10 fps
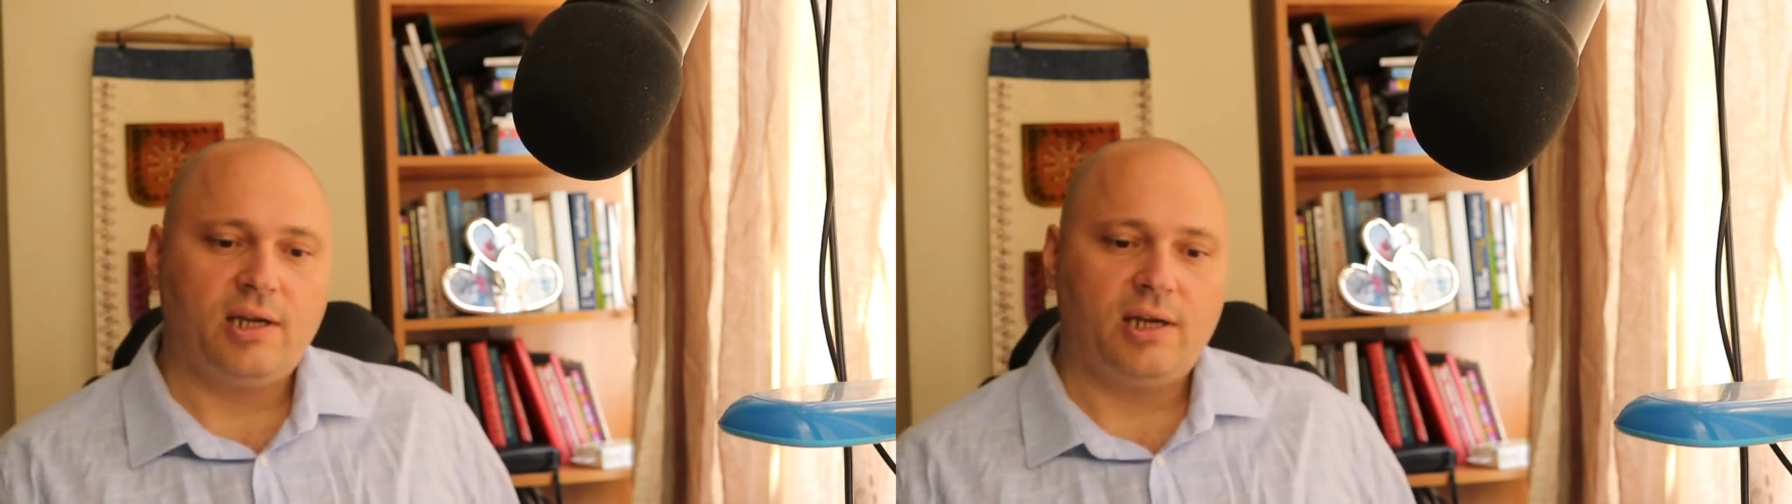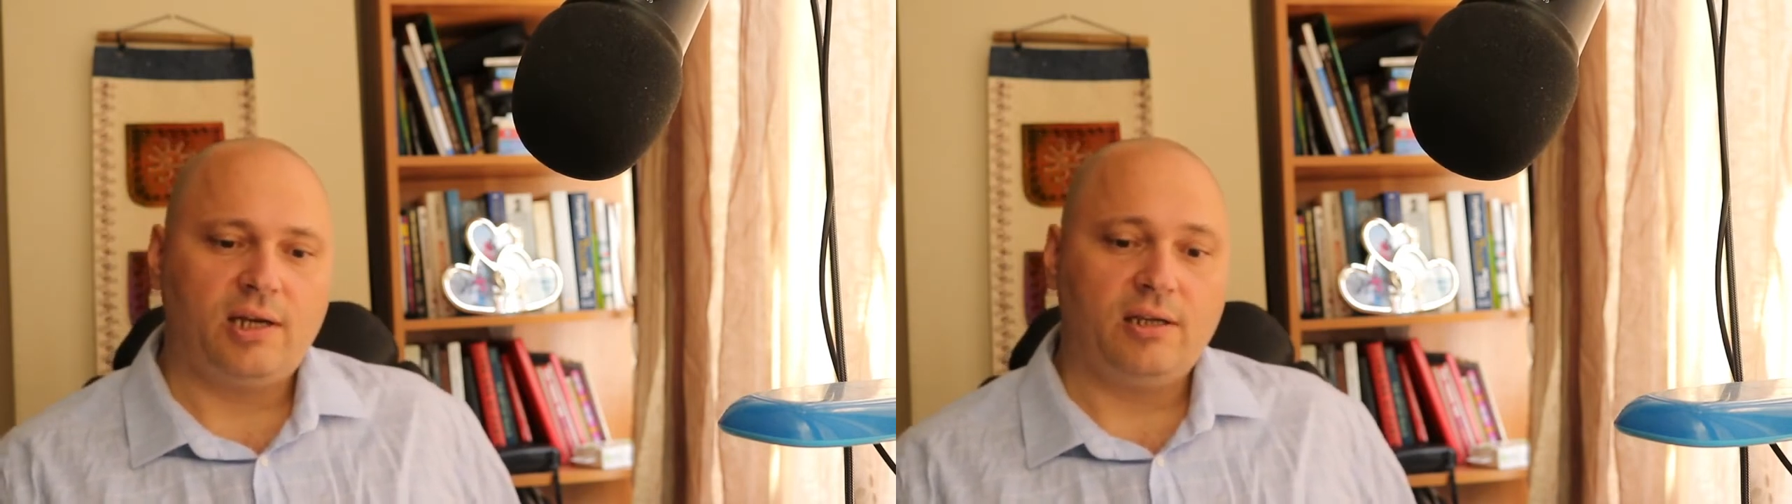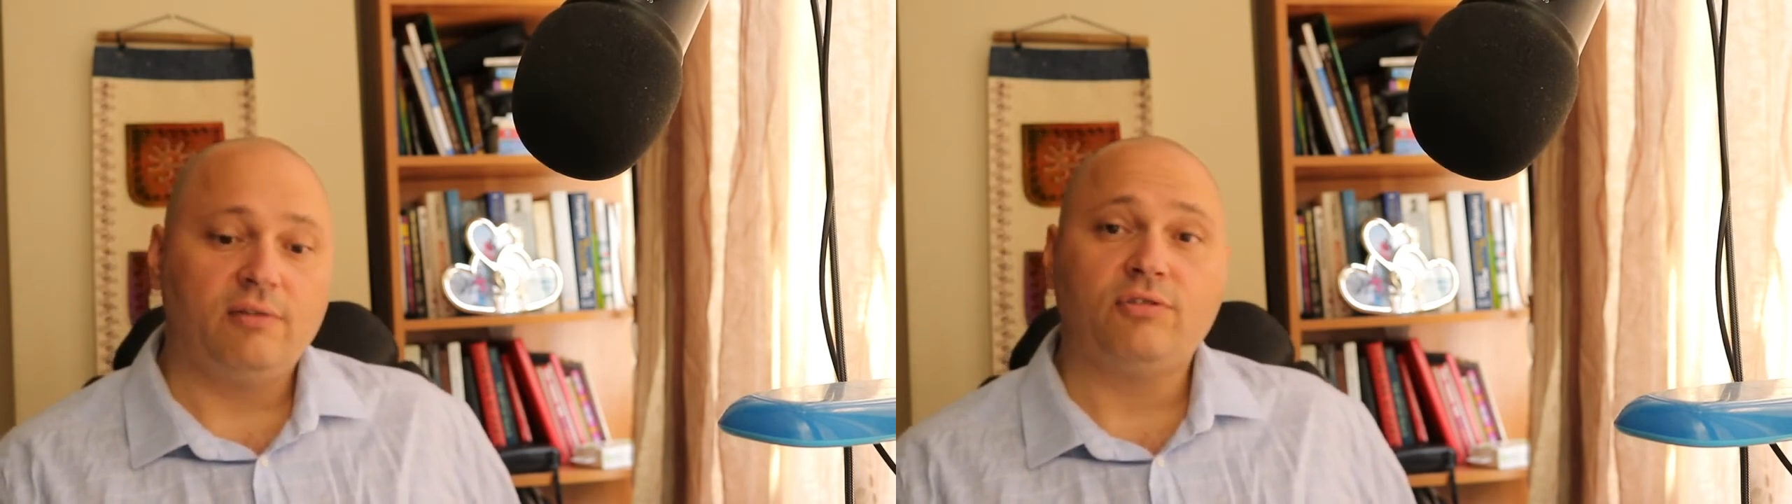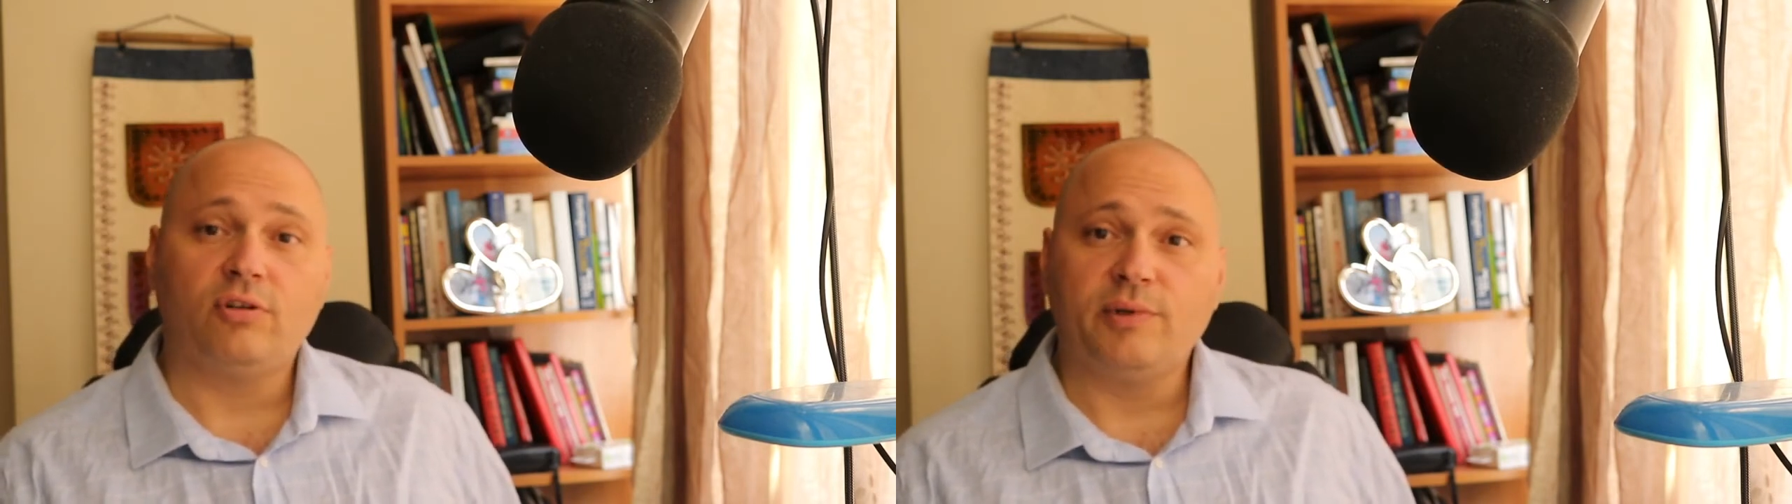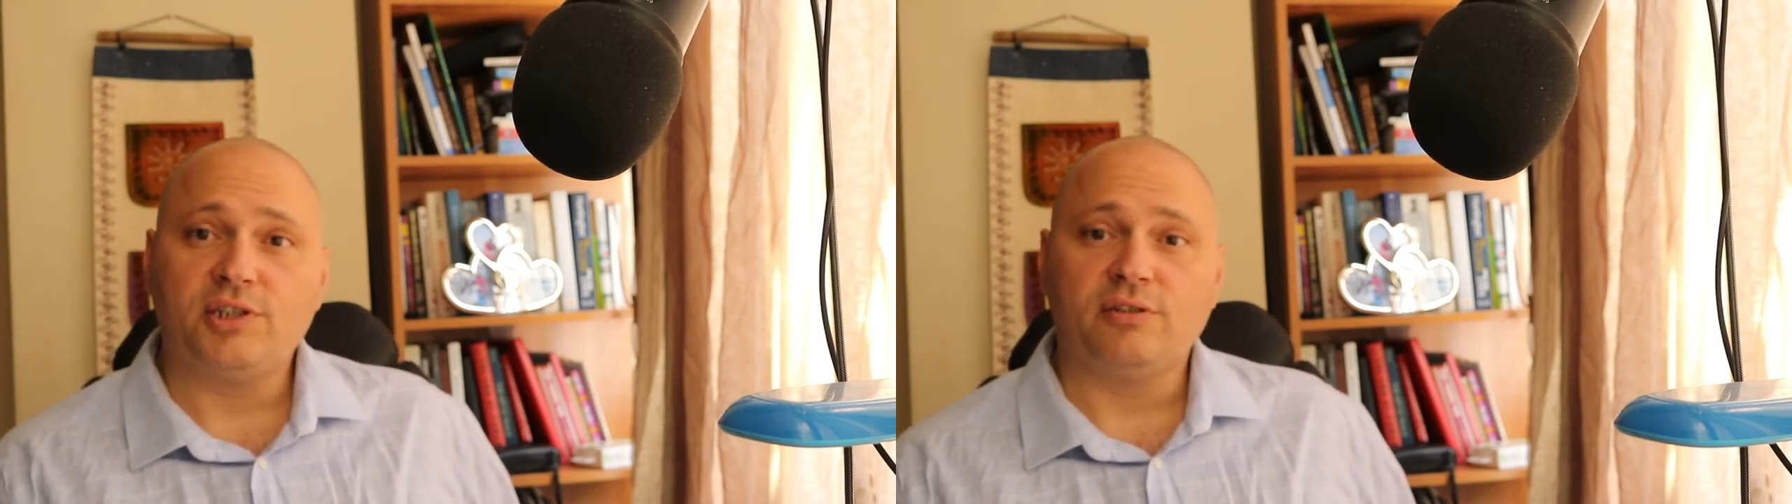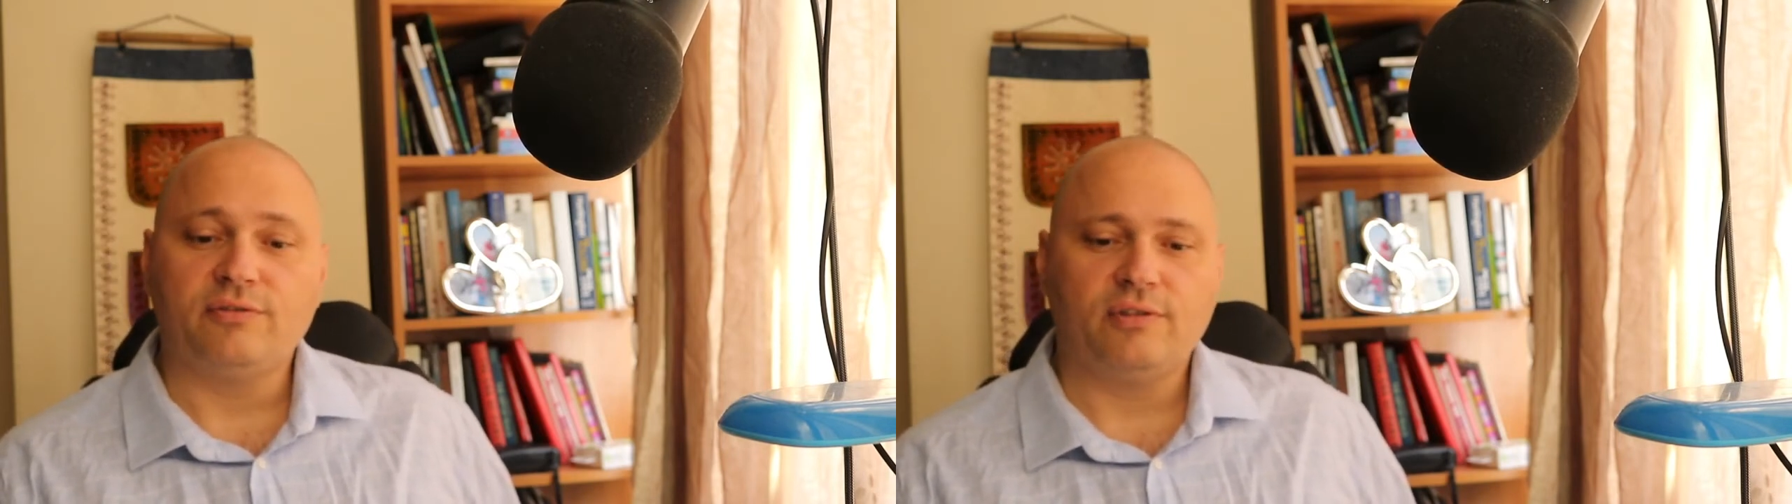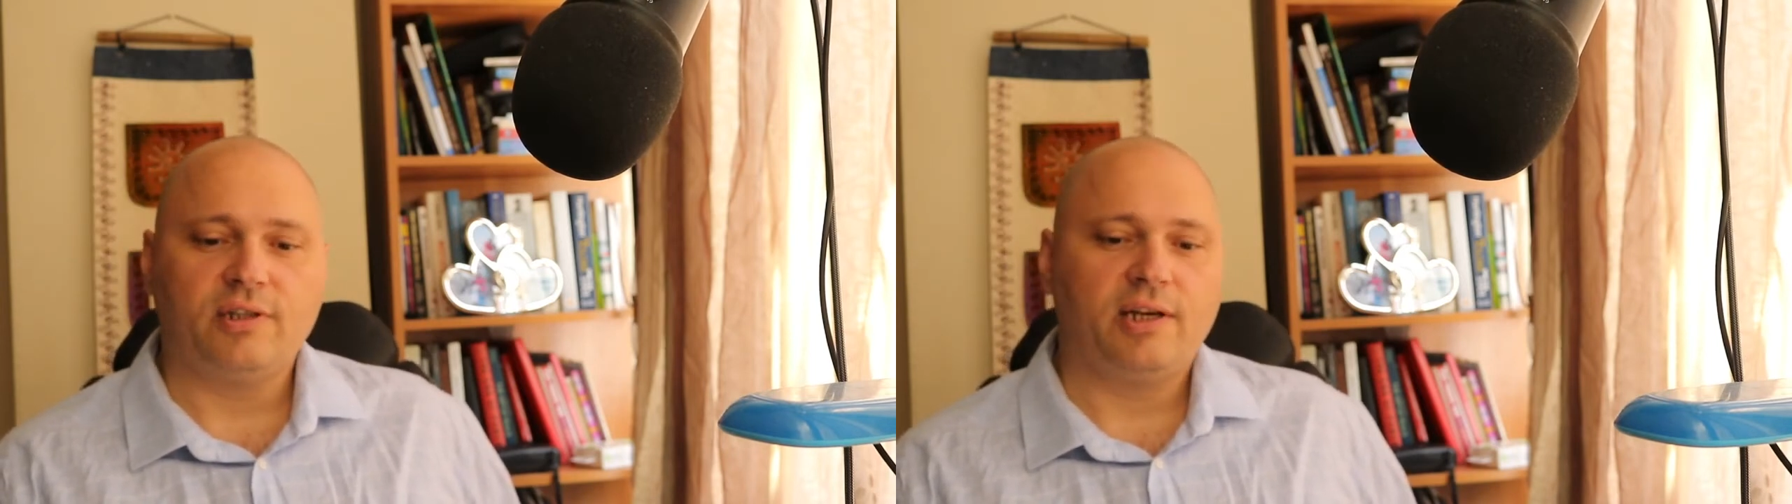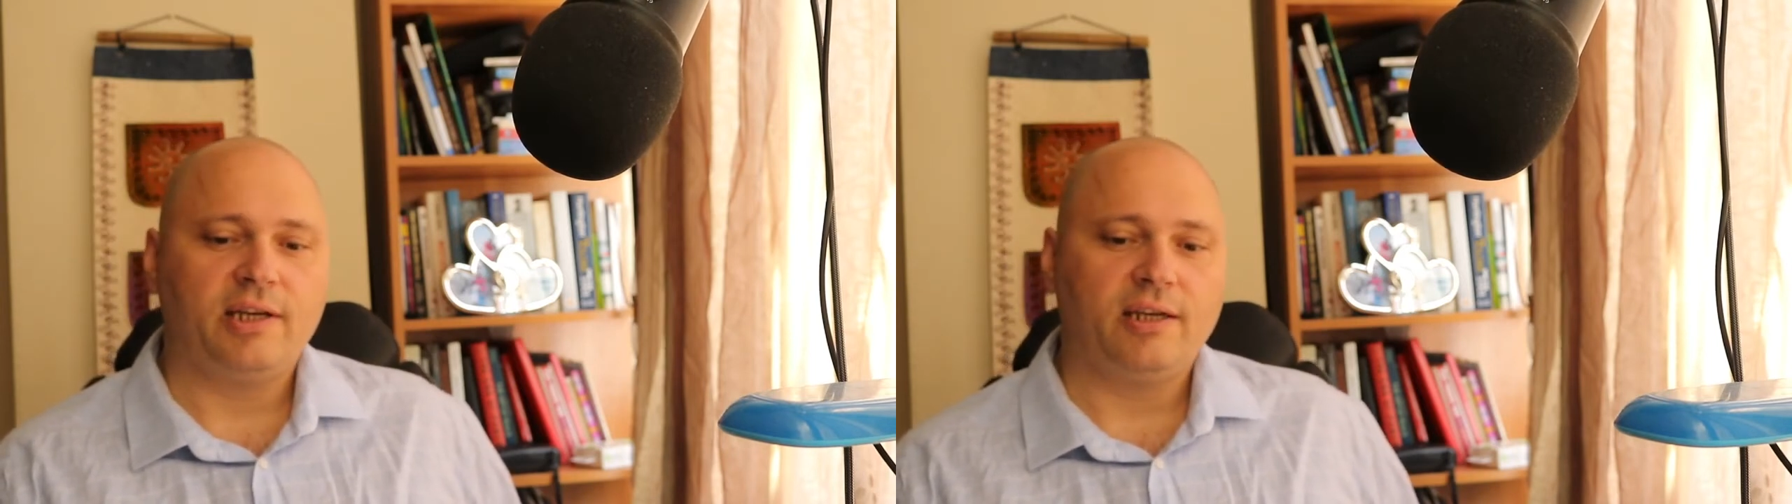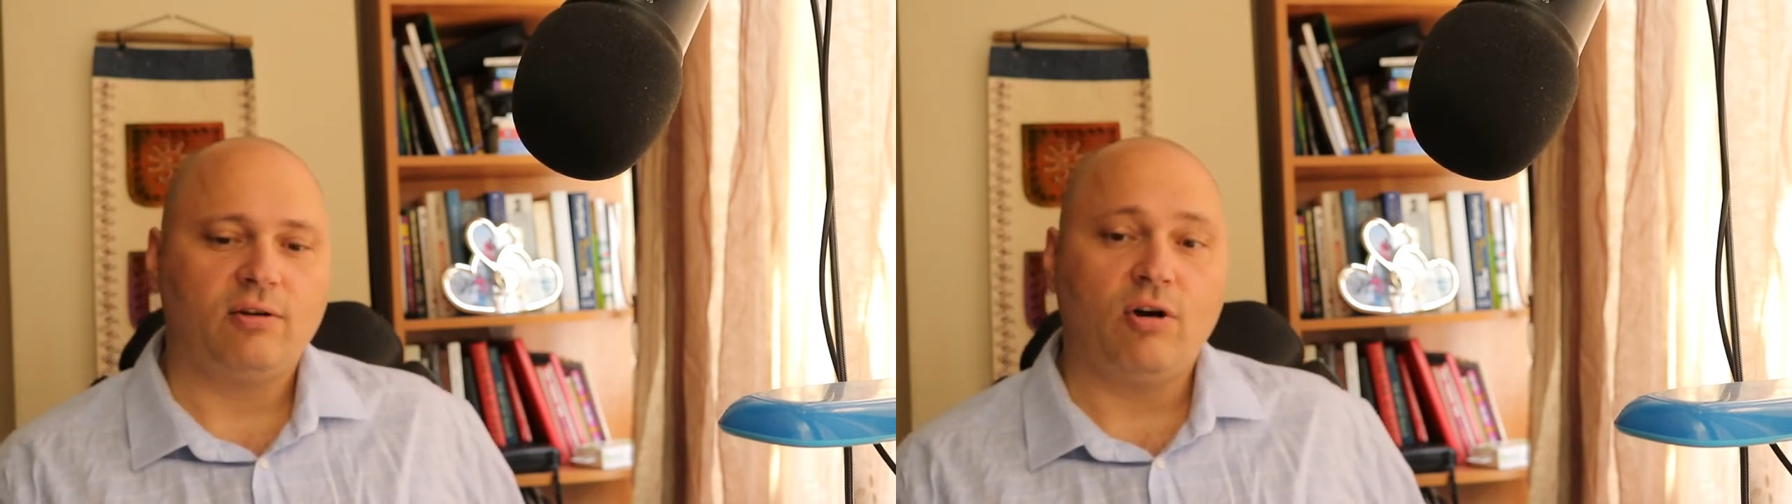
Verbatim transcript: uh, information flying